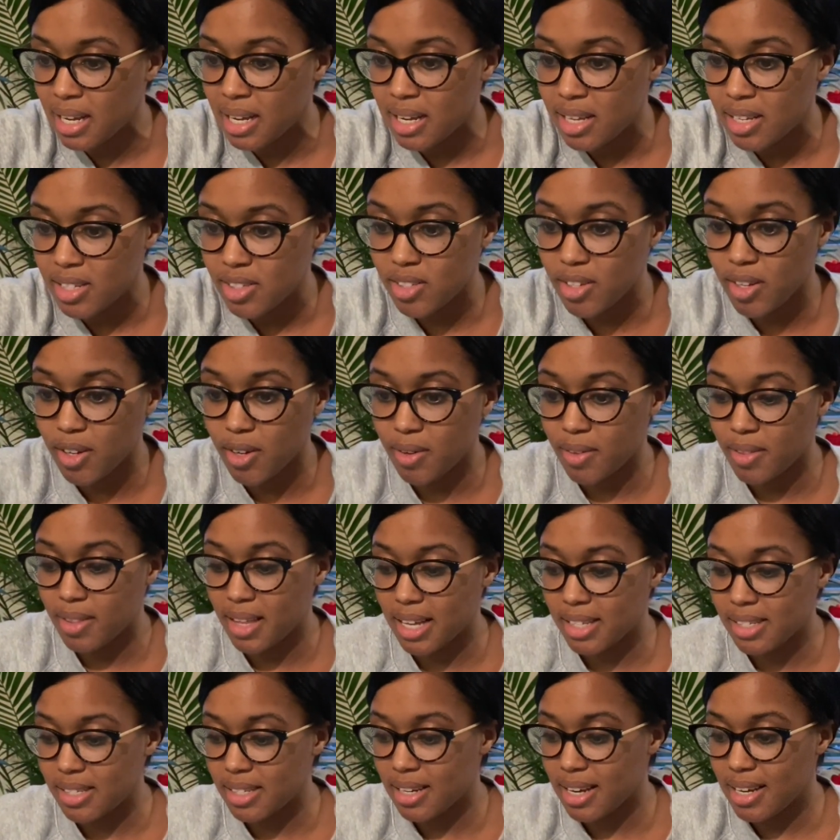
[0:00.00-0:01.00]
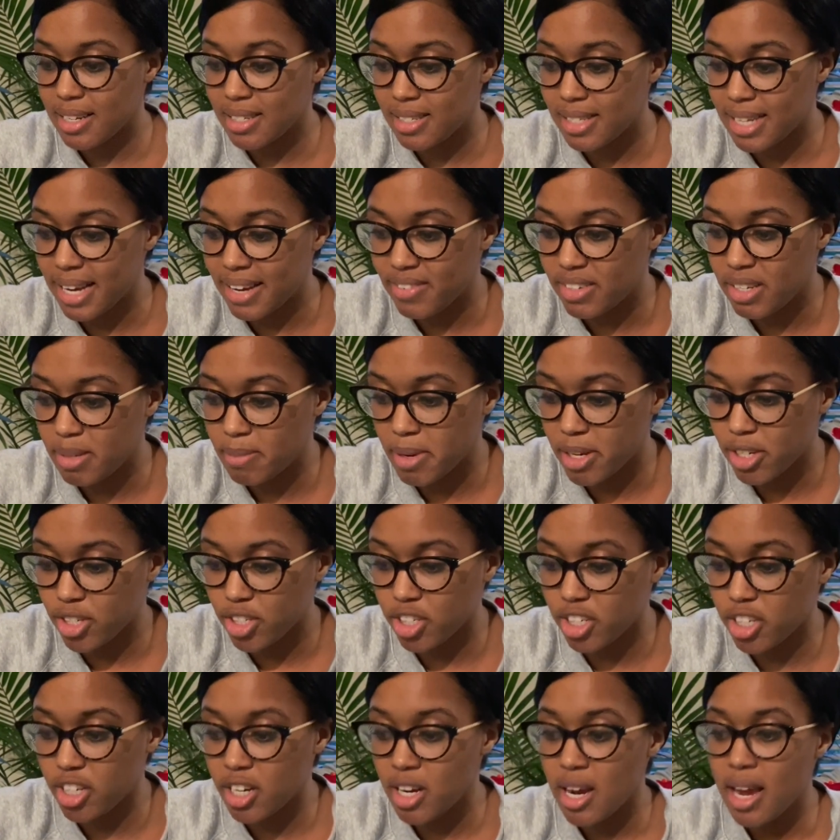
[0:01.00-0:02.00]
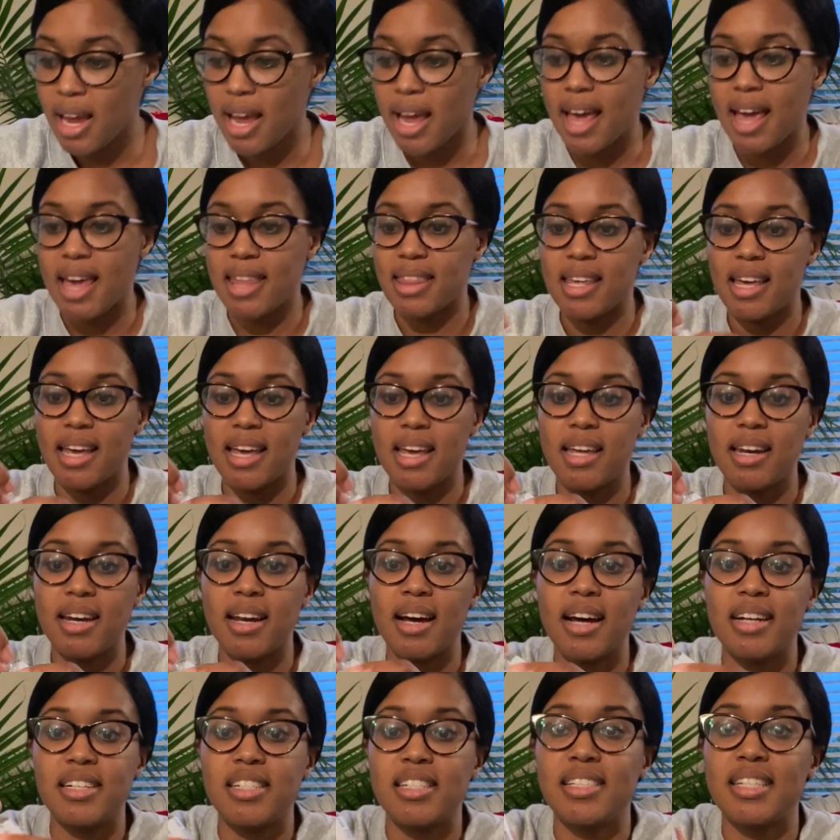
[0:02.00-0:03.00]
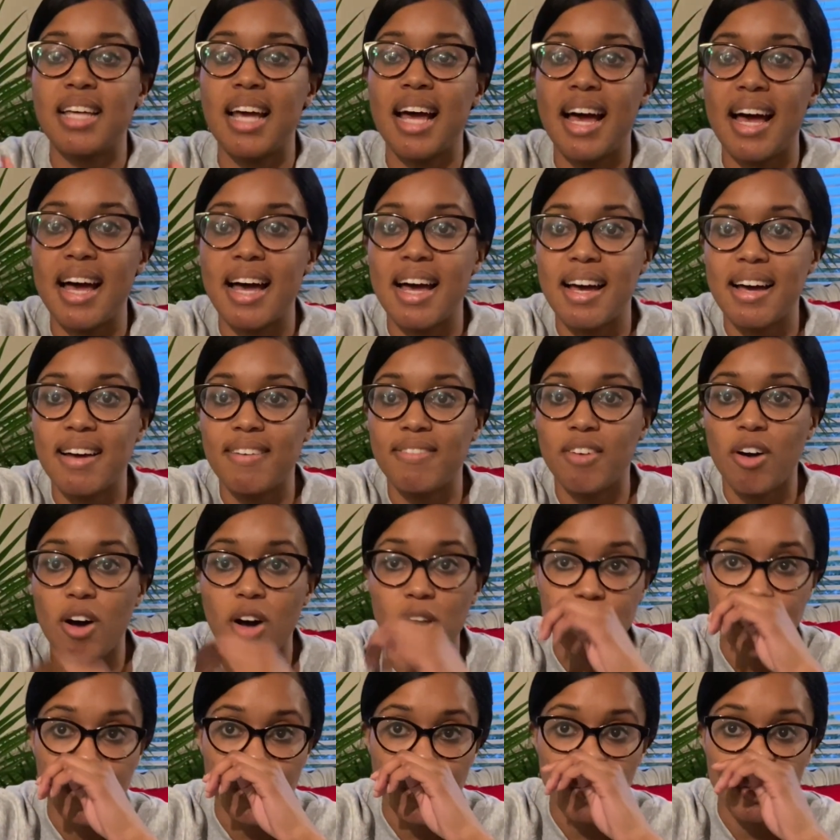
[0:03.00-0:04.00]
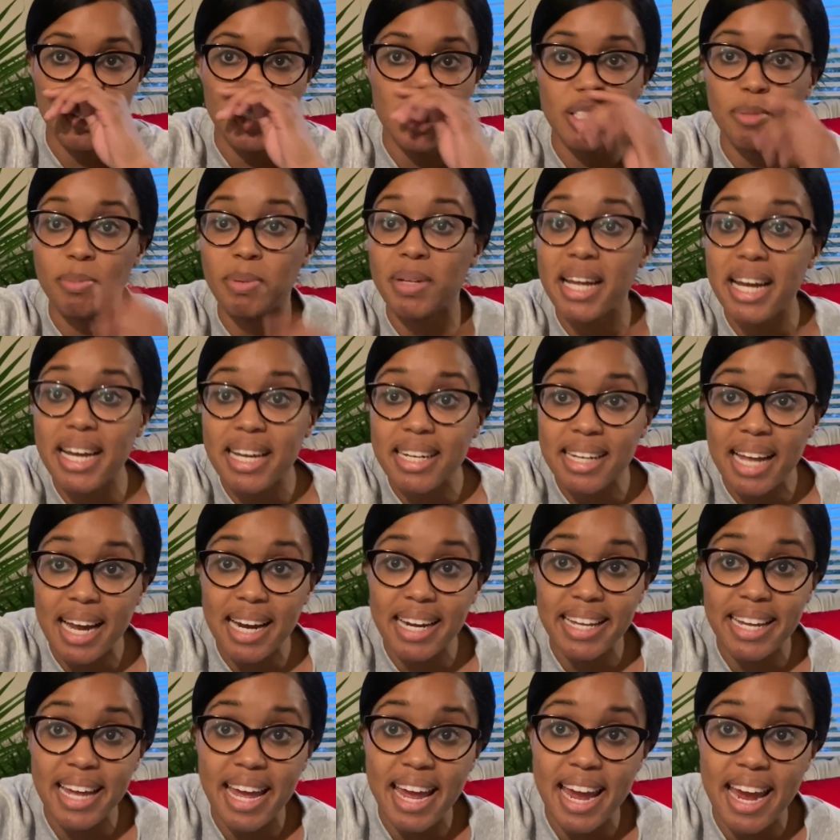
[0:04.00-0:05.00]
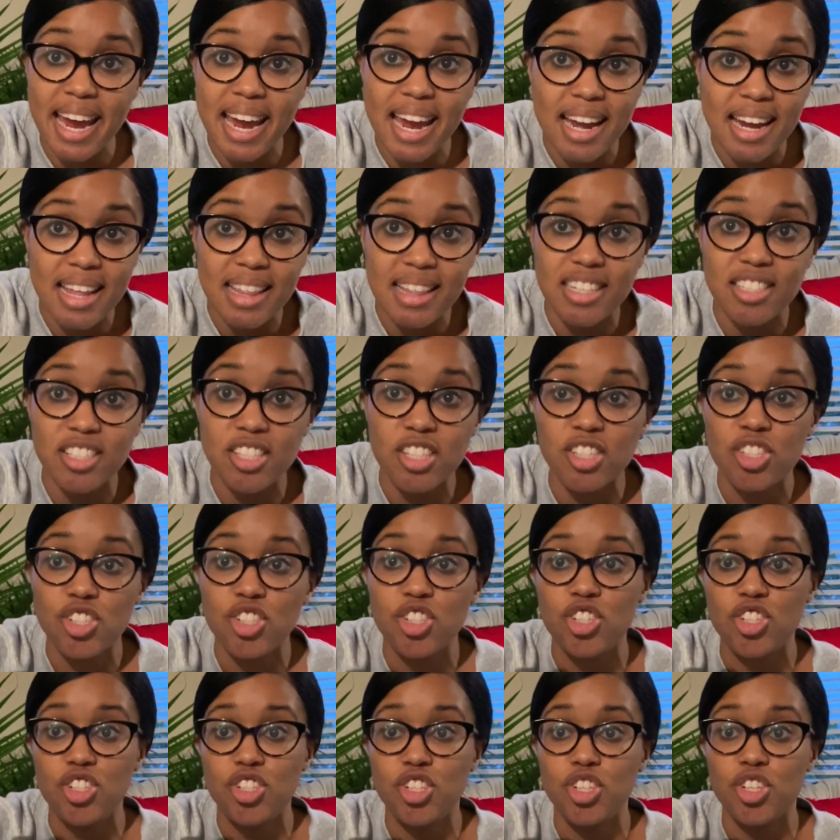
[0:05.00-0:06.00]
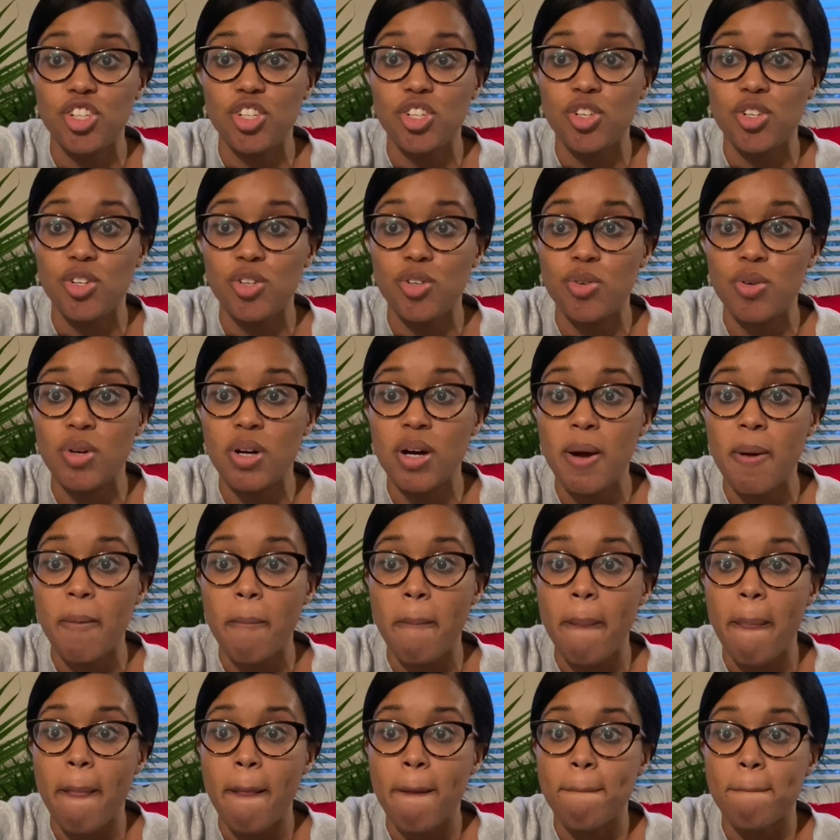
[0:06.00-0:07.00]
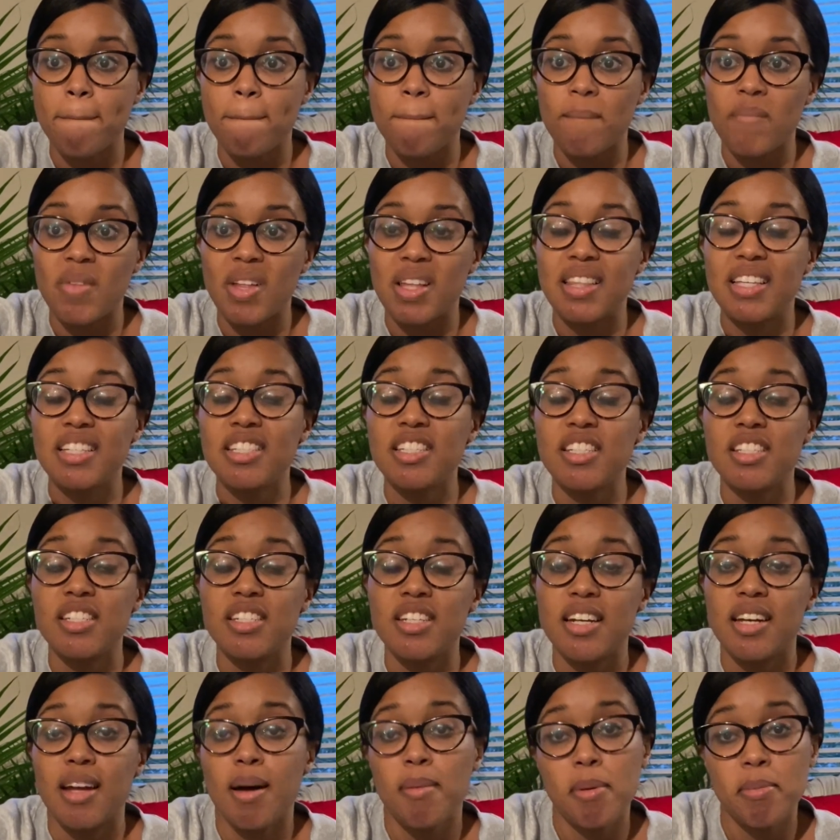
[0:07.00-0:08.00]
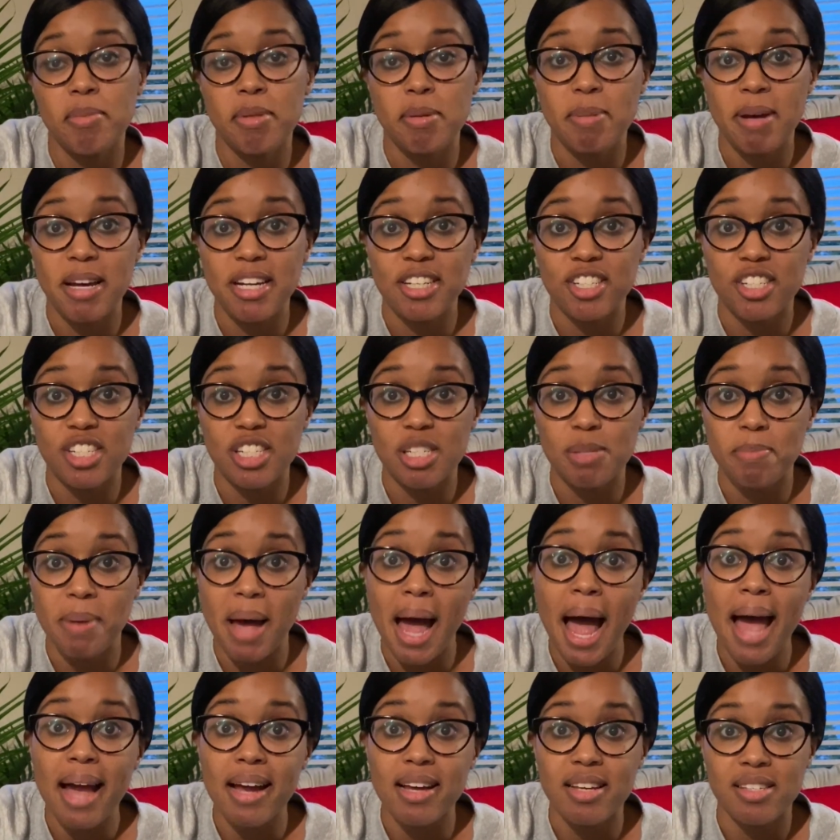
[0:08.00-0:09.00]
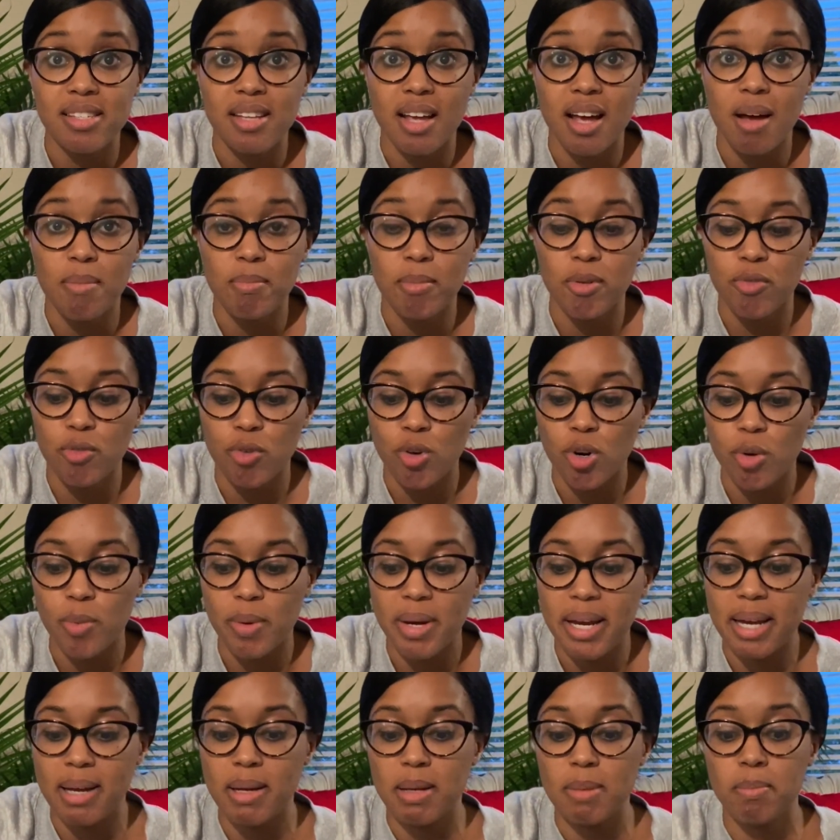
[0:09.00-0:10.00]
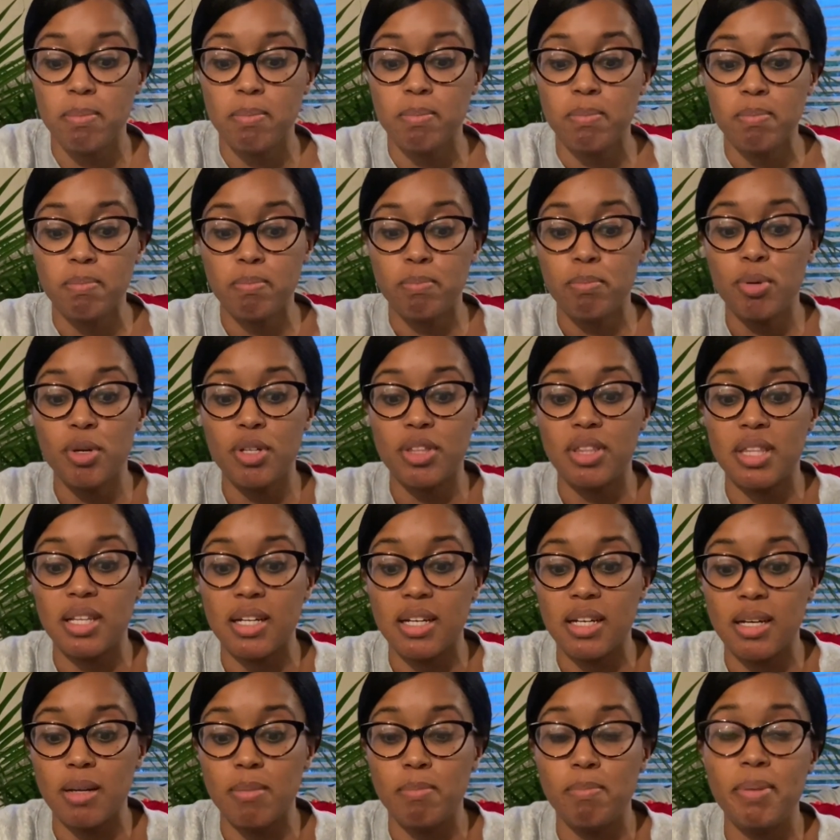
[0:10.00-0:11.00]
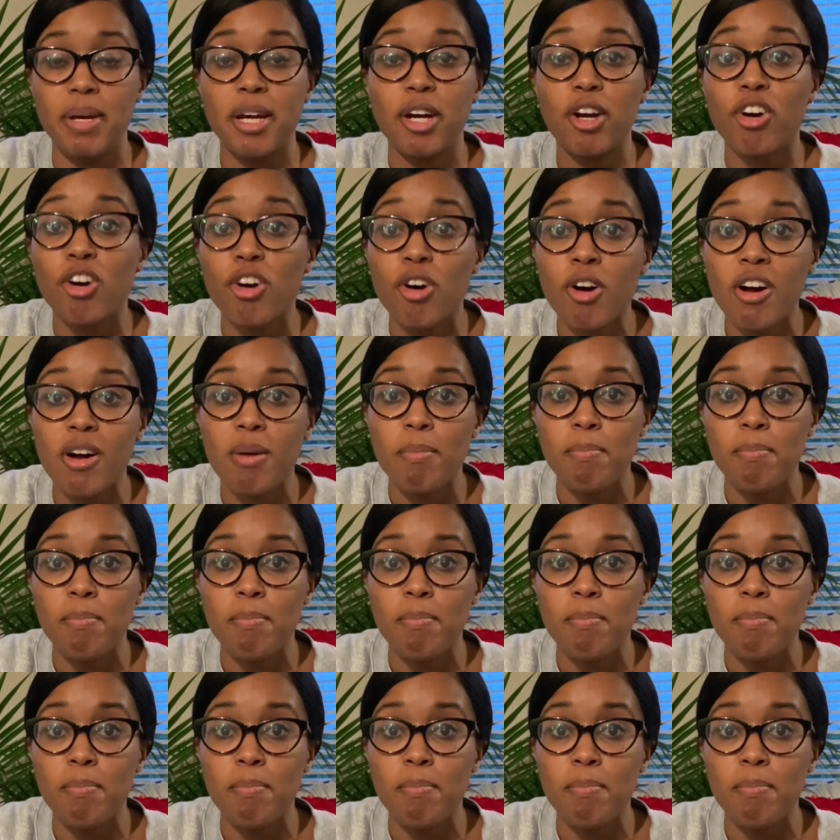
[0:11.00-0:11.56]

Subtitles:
So that's a nice safety measure. And then I just have also just plain Lidocaine, and this is to numb up the patient's back some before we put the bigger